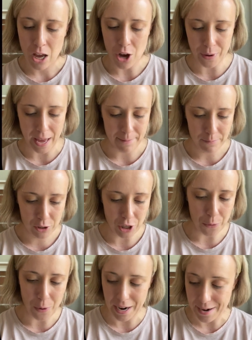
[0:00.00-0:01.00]
Okay,
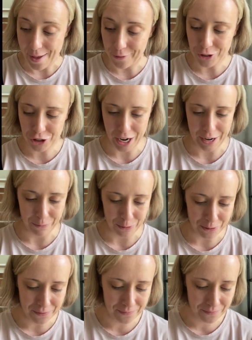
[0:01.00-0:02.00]
so another chain
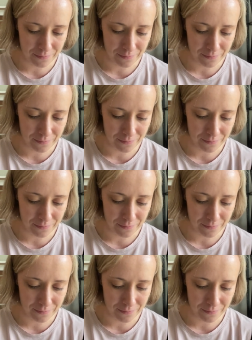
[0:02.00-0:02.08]
rule.